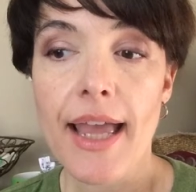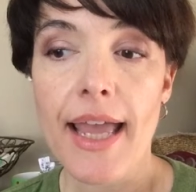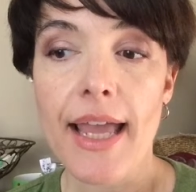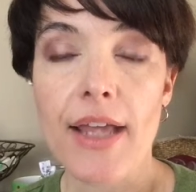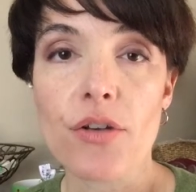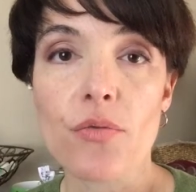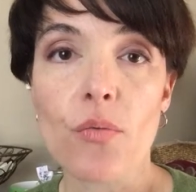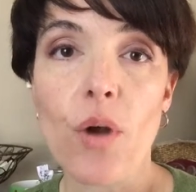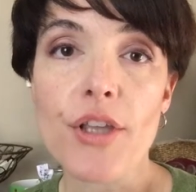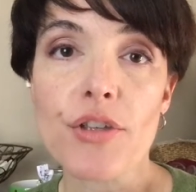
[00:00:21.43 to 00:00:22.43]
and
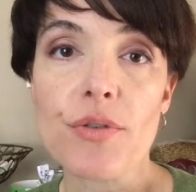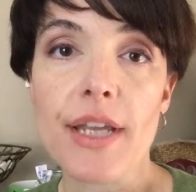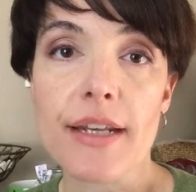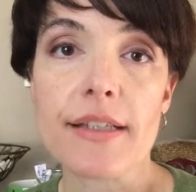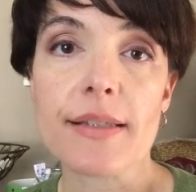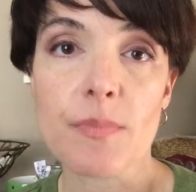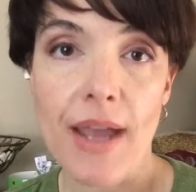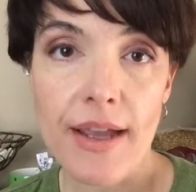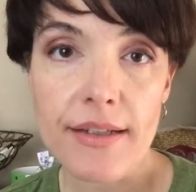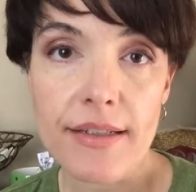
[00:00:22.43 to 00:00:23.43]
what you can
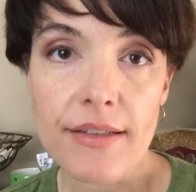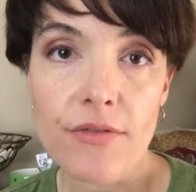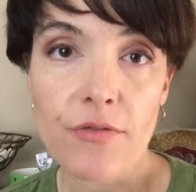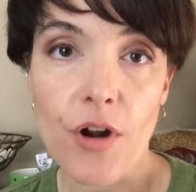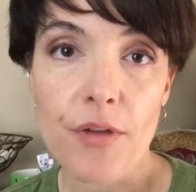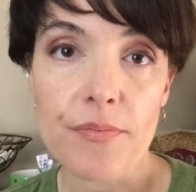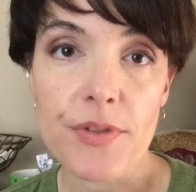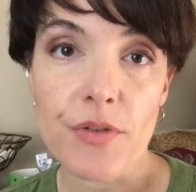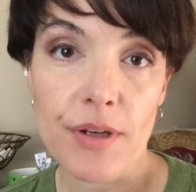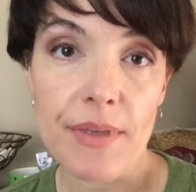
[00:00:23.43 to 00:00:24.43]
expect from
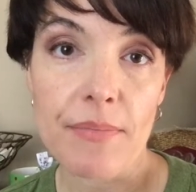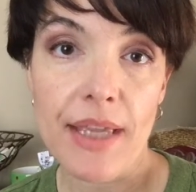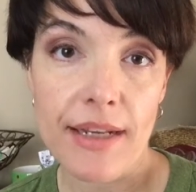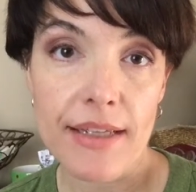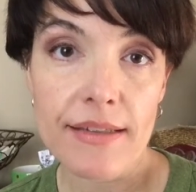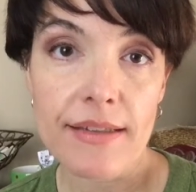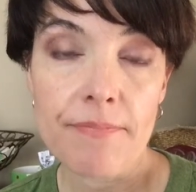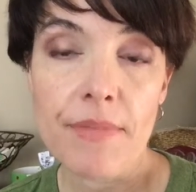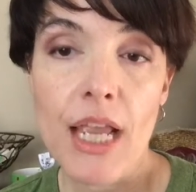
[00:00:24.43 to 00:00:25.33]
Screaming Pennies.